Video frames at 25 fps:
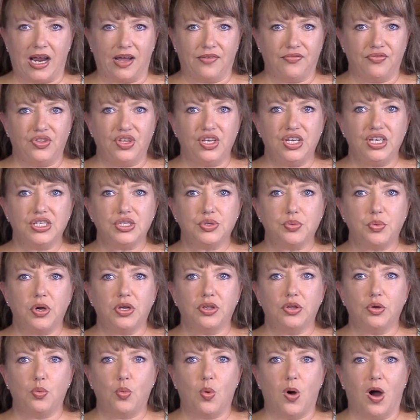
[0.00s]
And these
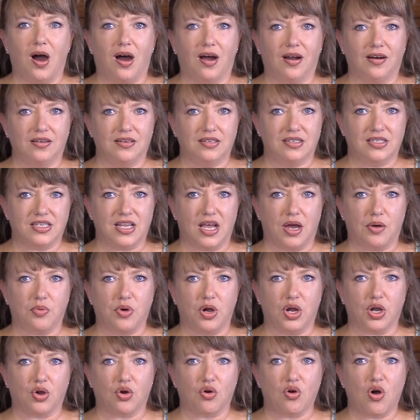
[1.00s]
were the ones that
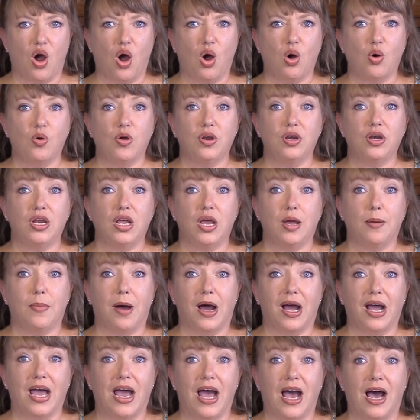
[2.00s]
were growing near
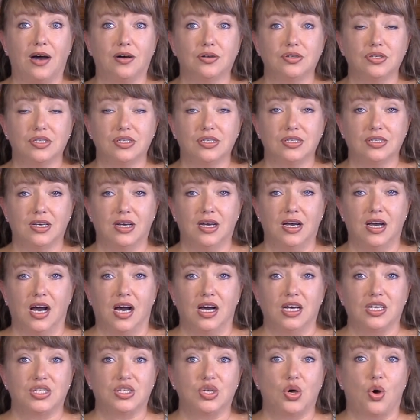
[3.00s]
my house,
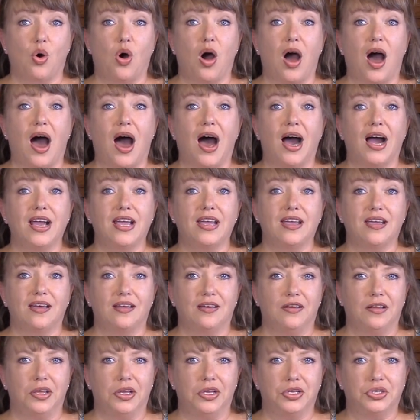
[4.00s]
so I
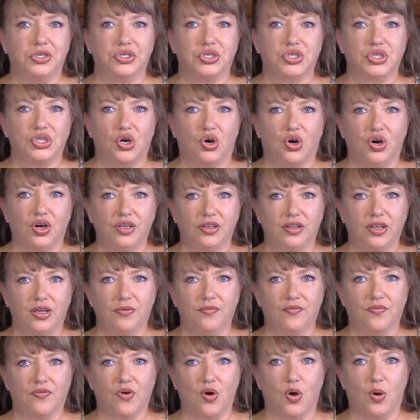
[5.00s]
can enjoy
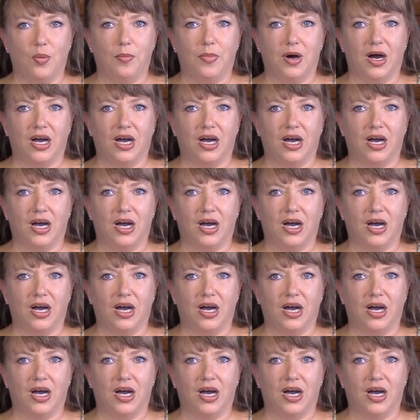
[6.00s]
them from